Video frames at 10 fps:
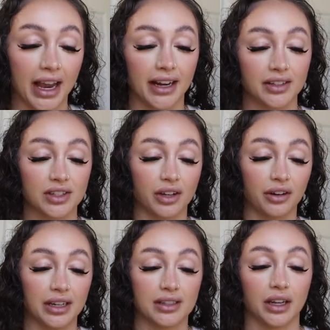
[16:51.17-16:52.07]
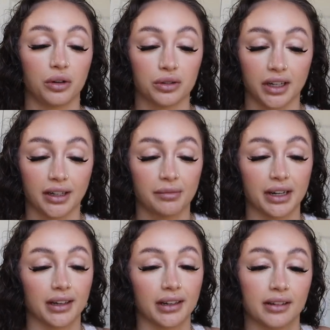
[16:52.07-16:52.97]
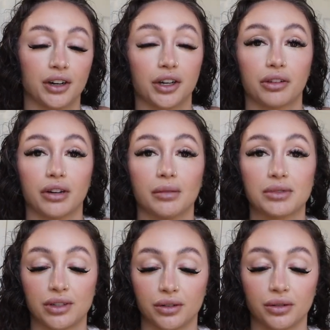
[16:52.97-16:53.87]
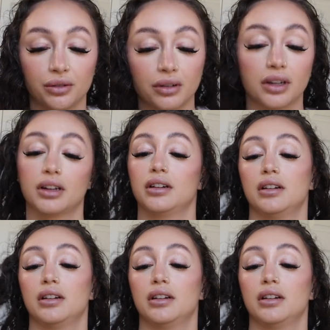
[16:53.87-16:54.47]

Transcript: And so he's like, hold on, I'm gonna hook you up to